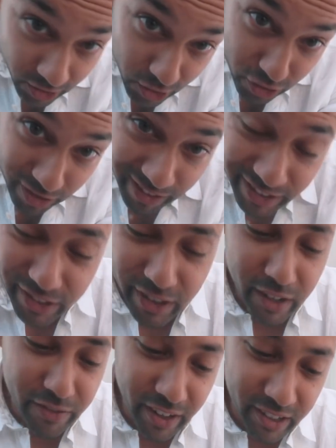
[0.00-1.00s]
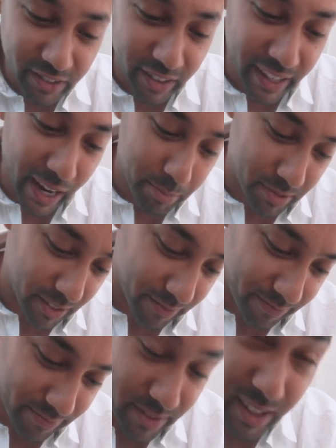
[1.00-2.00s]
contrary to the advice of the captain,
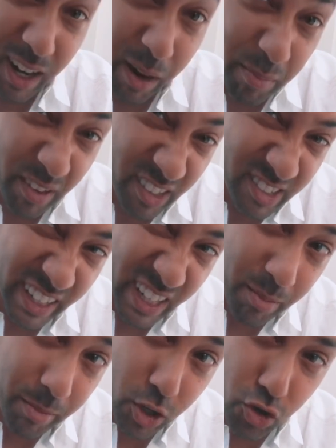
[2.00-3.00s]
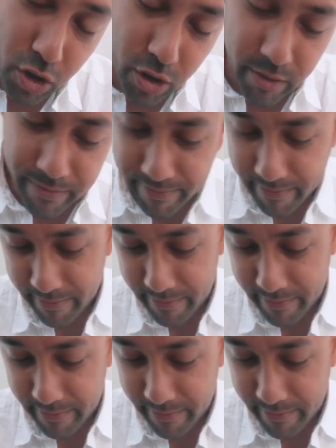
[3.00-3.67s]
I'm going to take up my drone.